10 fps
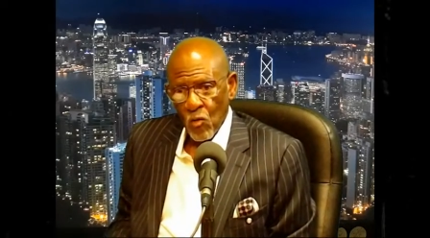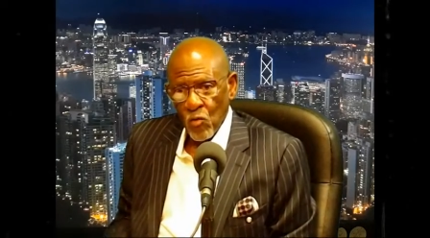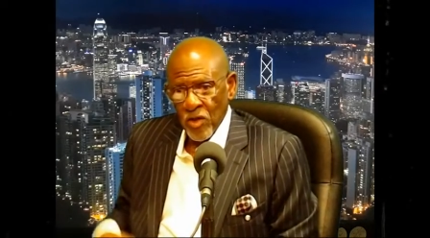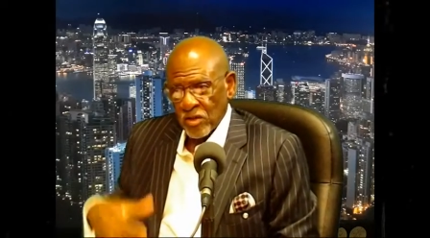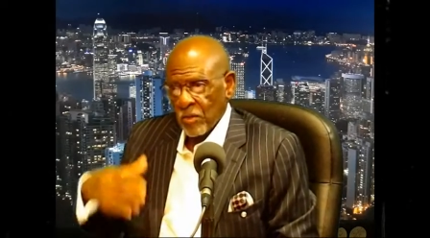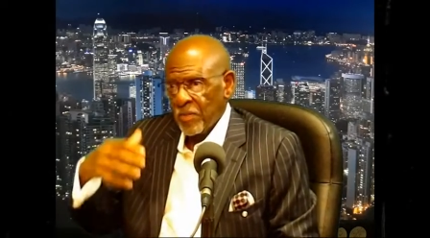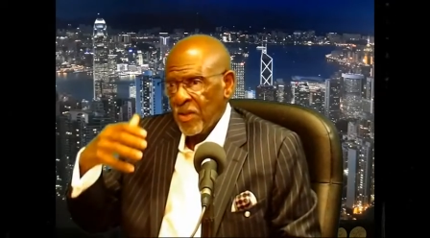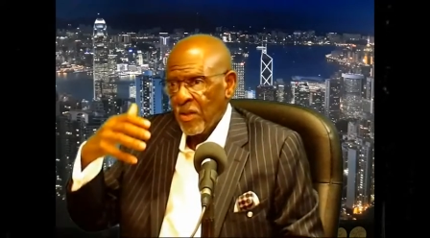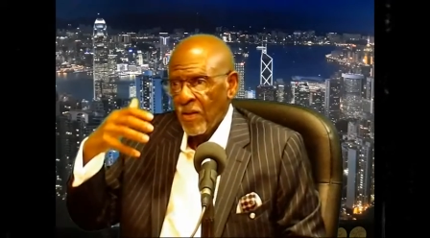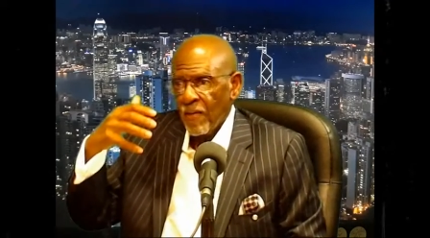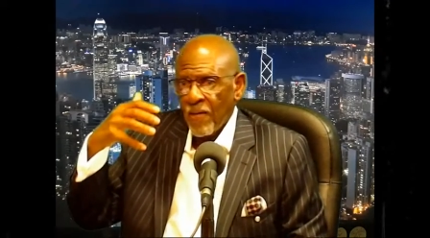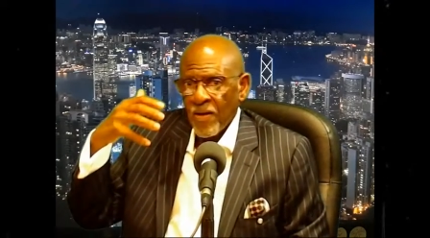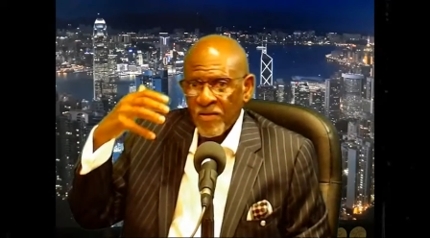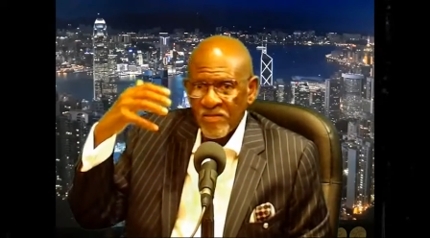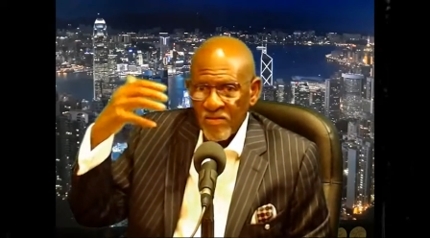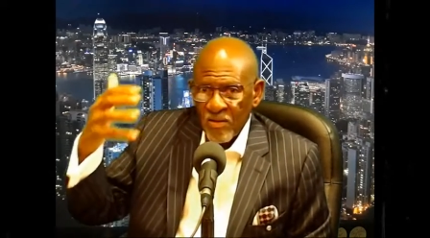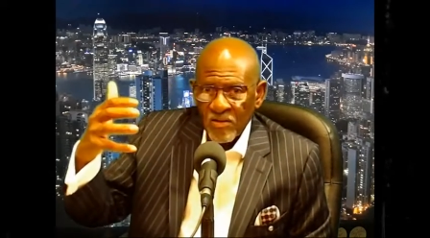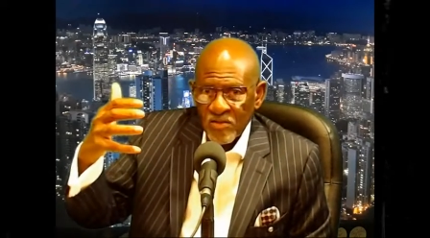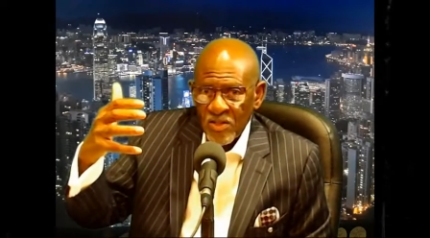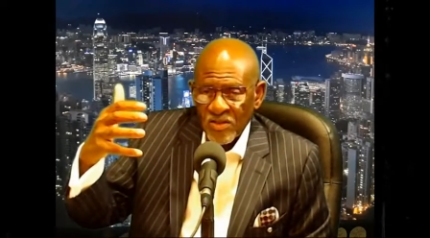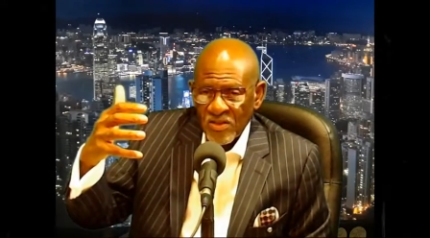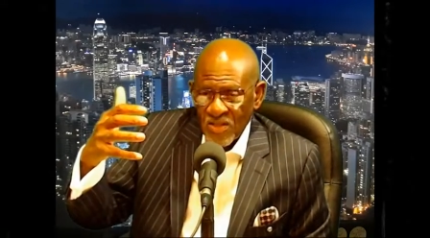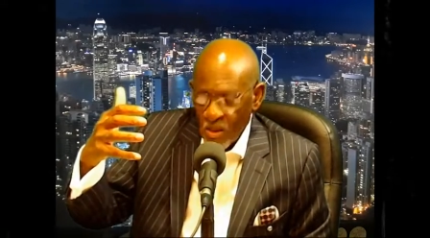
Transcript: Where's the to be, Jesus is